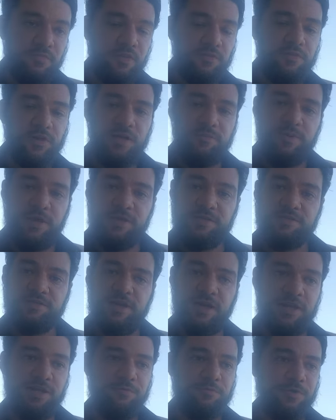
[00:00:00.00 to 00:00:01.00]
Very
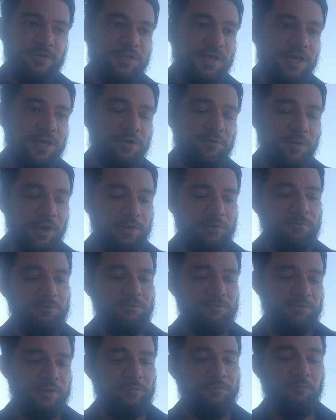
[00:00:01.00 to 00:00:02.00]
basic. I didn't read that quite
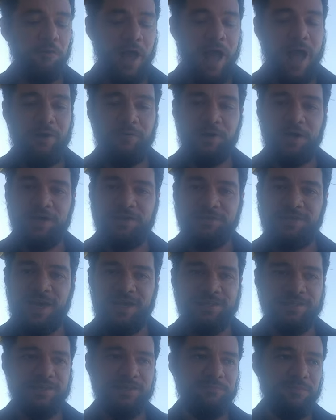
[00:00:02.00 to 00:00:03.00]
how I
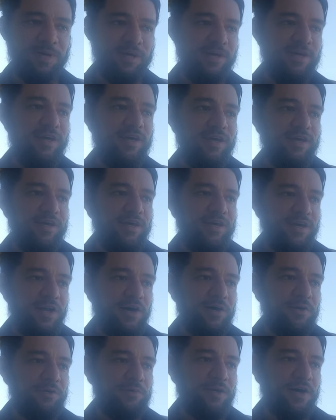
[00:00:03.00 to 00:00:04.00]
intended, but
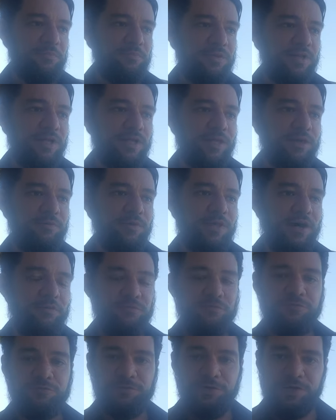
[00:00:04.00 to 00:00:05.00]
completely without
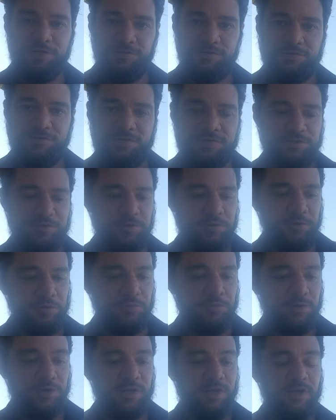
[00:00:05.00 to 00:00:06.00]
frills is the whole
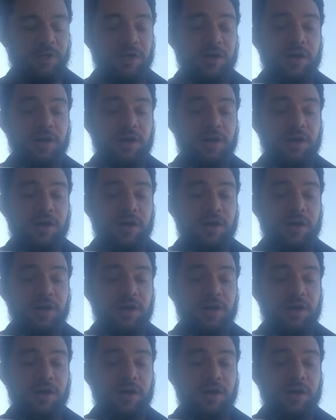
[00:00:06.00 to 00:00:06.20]
point.